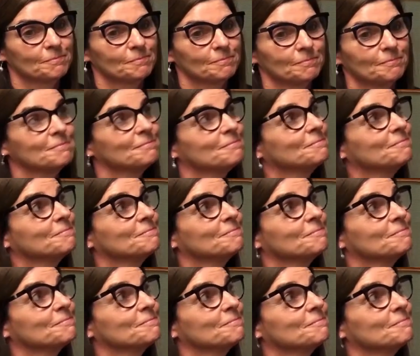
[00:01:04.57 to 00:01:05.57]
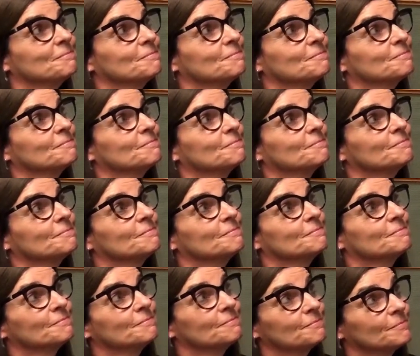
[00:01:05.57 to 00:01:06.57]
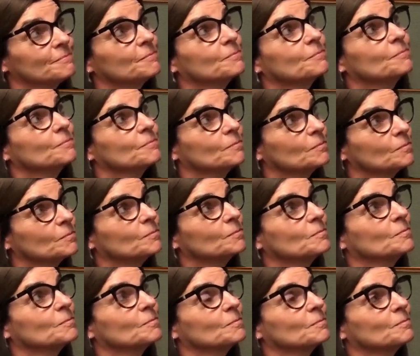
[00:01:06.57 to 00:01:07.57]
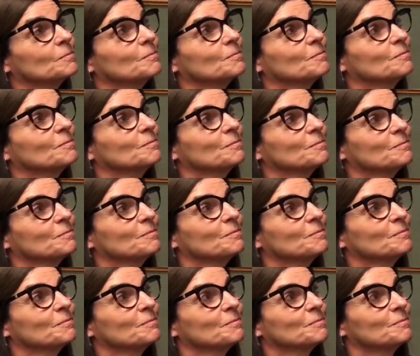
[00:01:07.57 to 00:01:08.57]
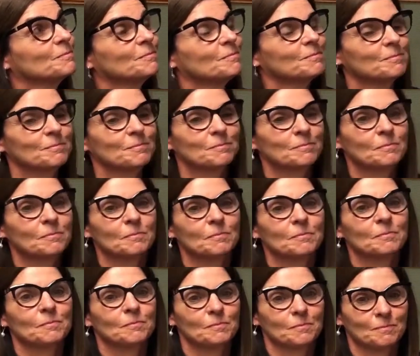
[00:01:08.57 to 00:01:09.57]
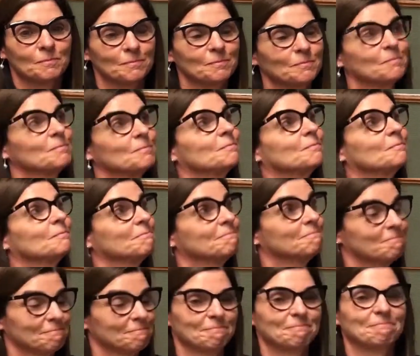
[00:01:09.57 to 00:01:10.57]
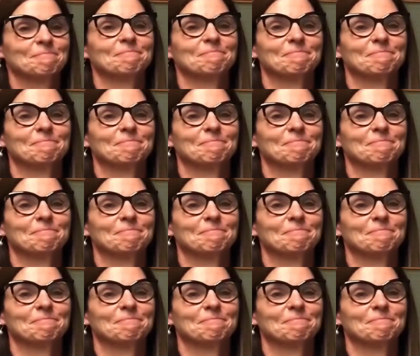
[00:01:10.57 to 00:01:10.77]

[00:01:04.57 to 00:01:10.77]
(silent)